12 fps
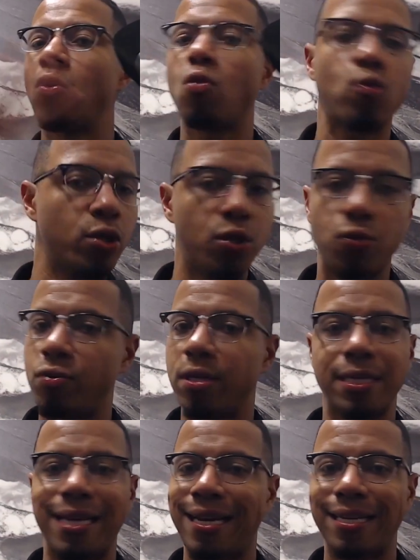core two
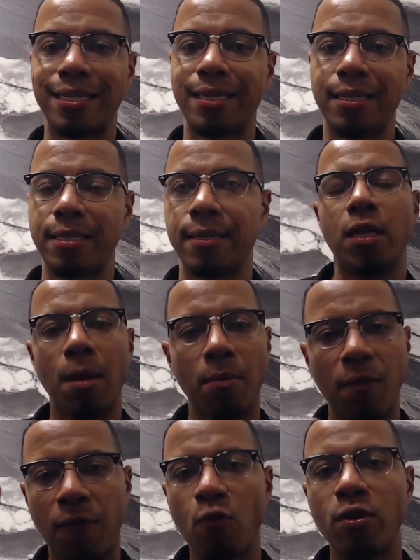does not exist.
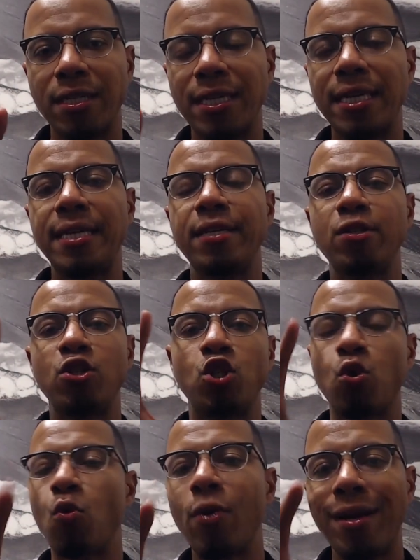Number 14,
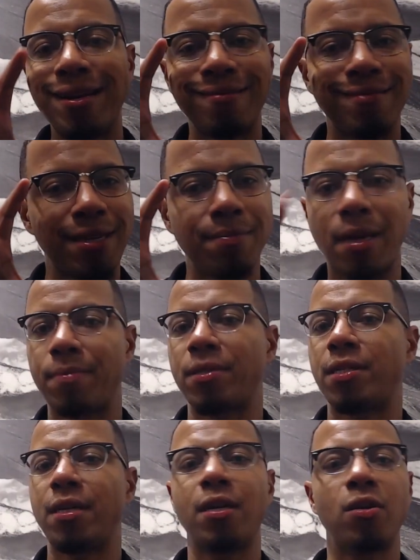join some type of
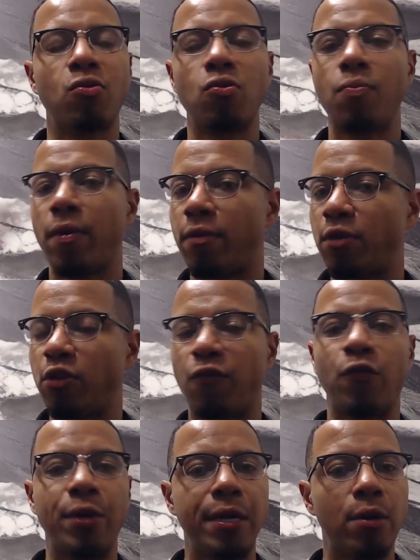study group, whether it's
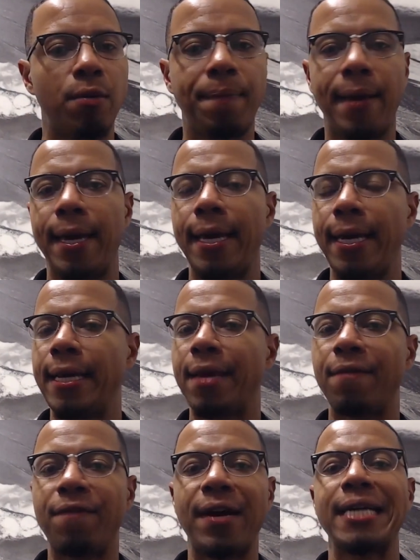free or paid,
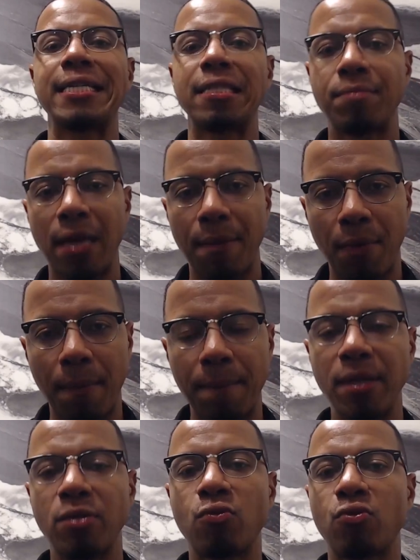and find some type of
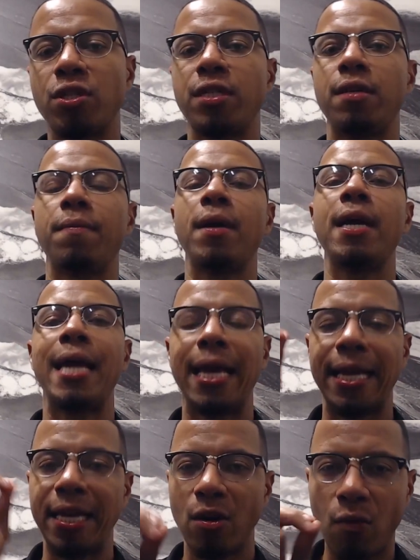mentorship
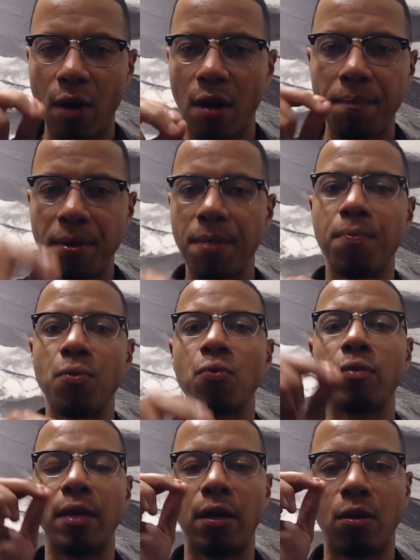and get around people
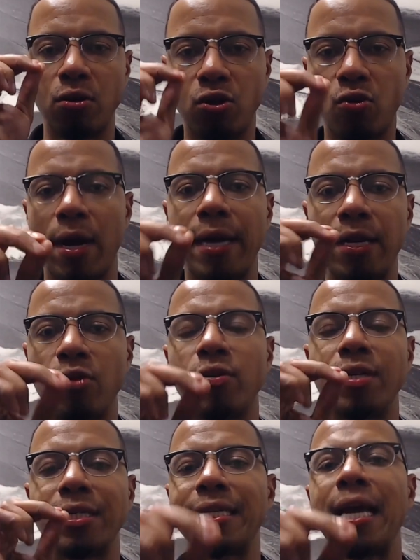that are trying to do
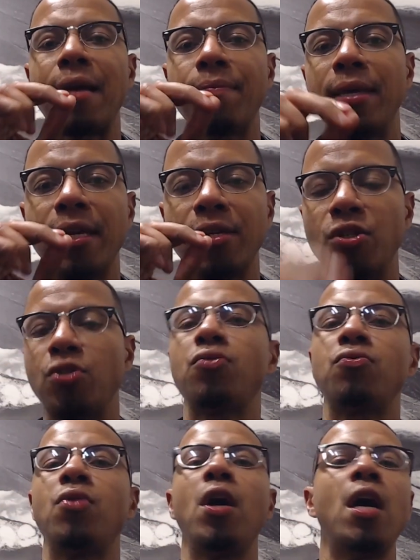the same thing as
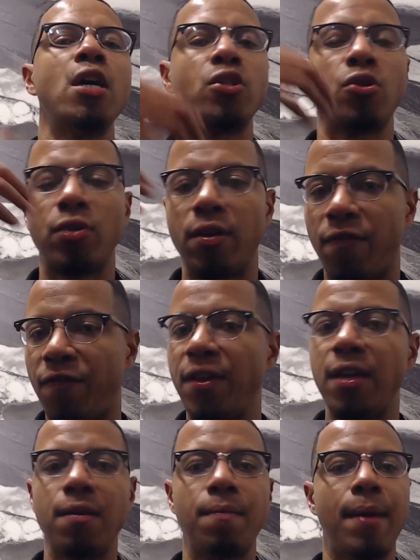you so you can get
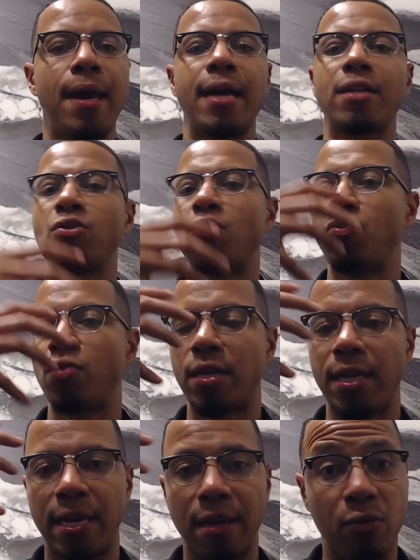feedback, so you
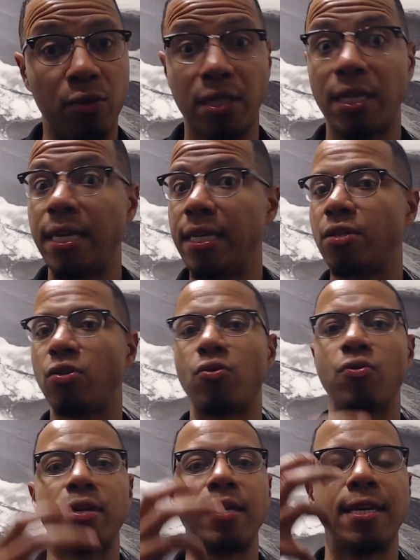can get critique, so you
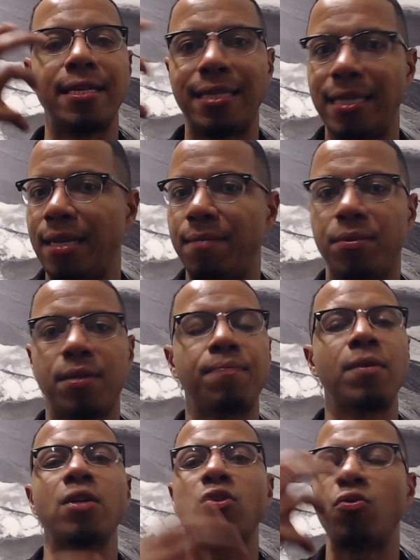can get tips,
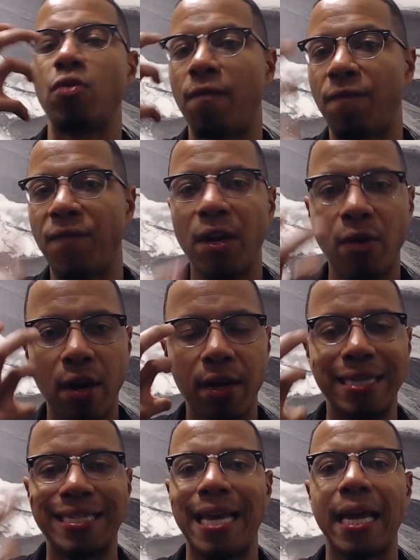so you can figure out
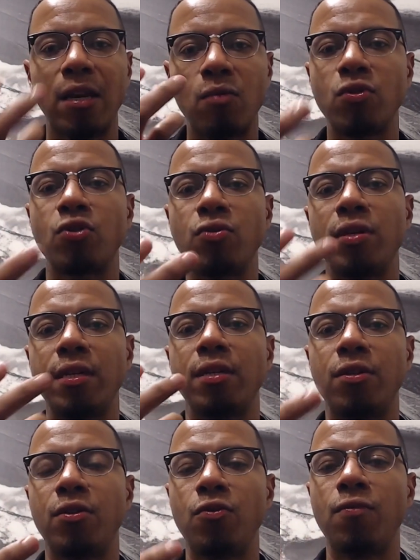exactly what you need to
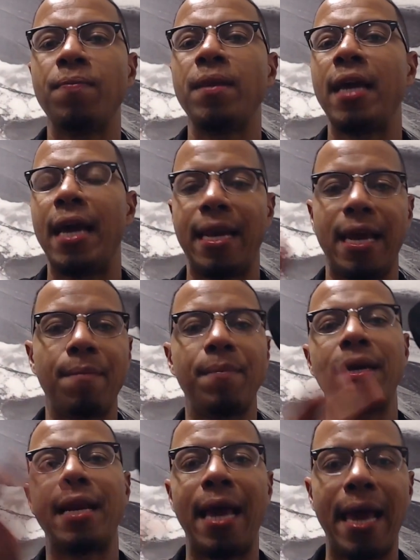do and not
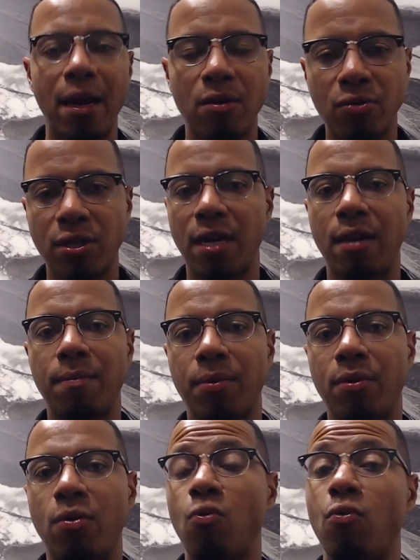be in an echo
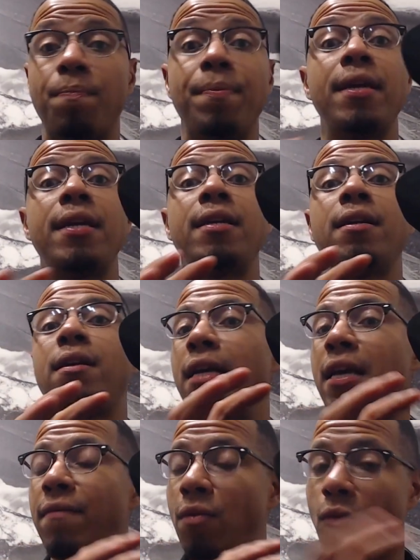chamber or be
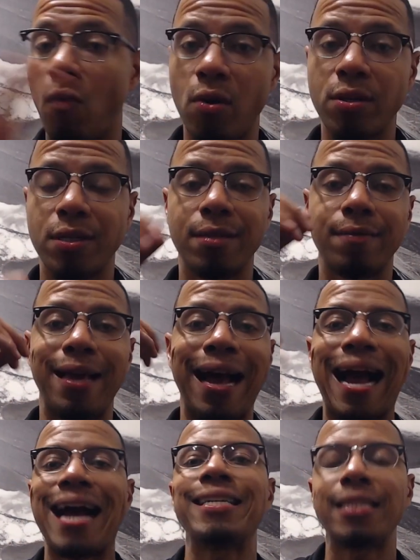even worse
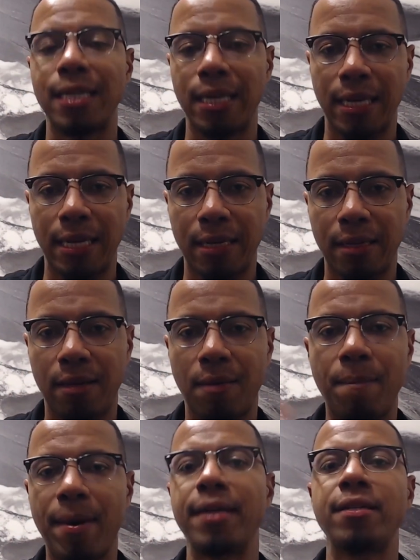isolated
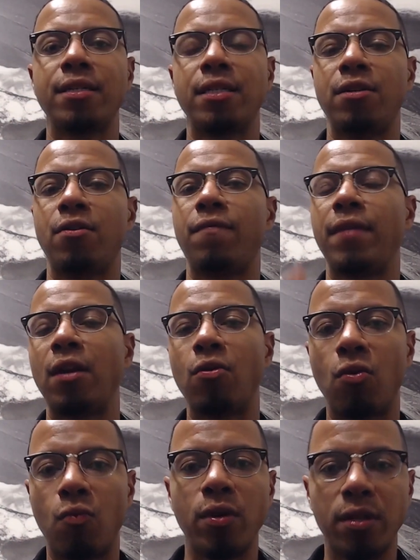by yourself, not
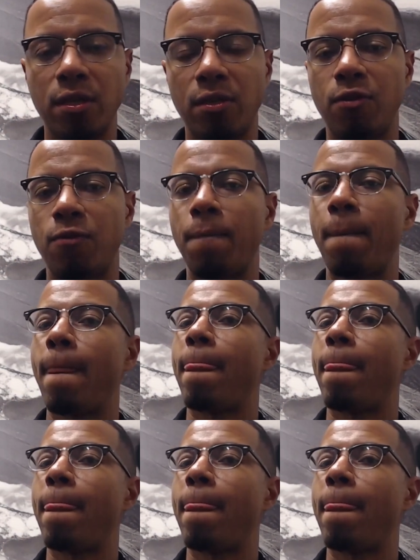knowing what to do,